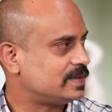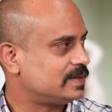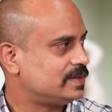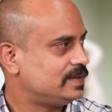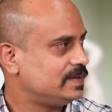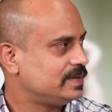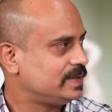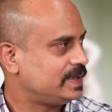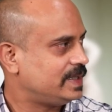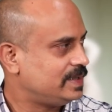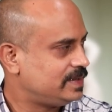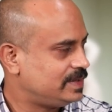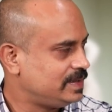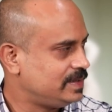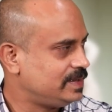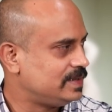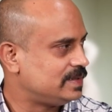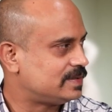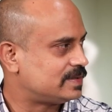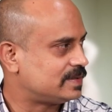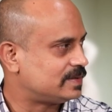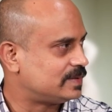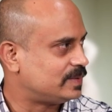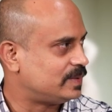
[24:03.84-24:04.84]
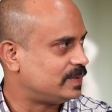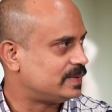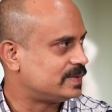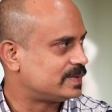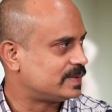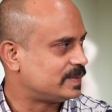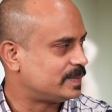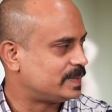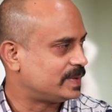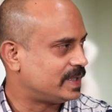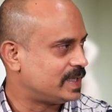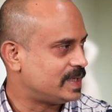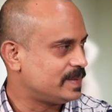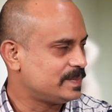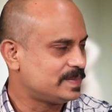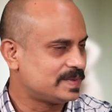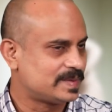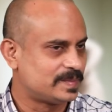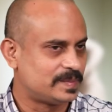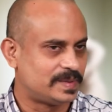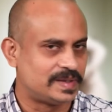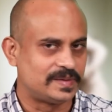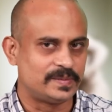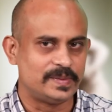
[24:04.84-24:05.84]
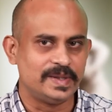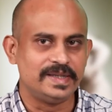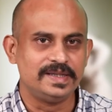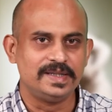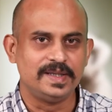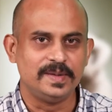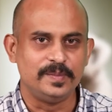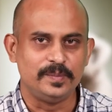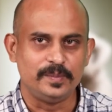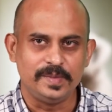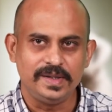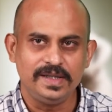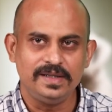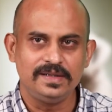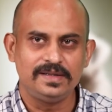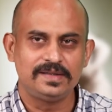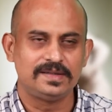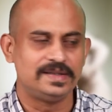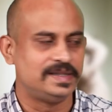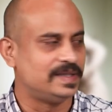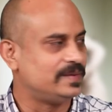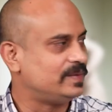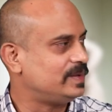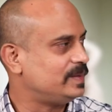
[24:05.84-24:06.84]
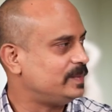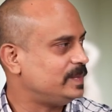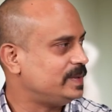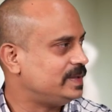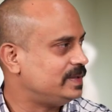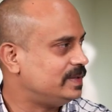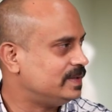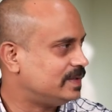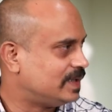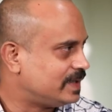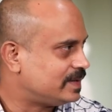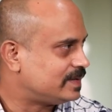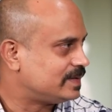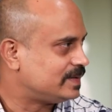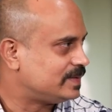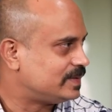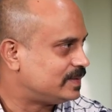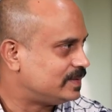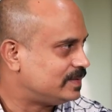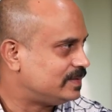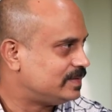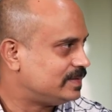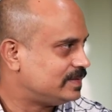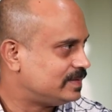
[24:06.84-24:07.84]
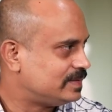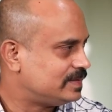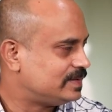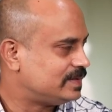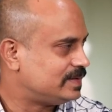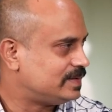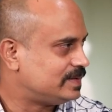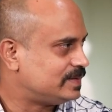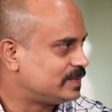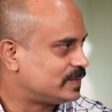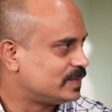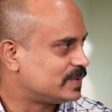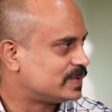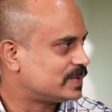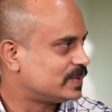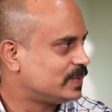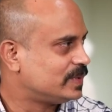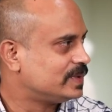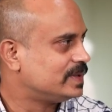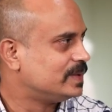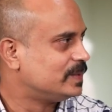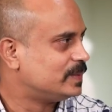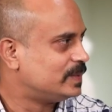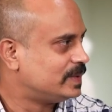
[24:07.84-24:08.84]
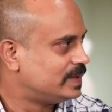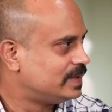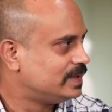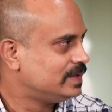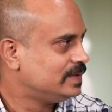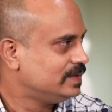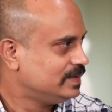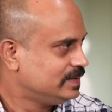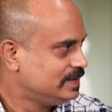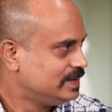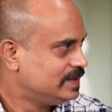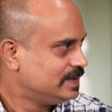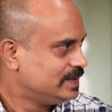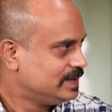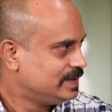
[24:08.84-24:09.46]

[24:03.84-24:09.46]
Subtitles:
other, hating each other also perhaps, but when they meet, they will be delighted to show the world.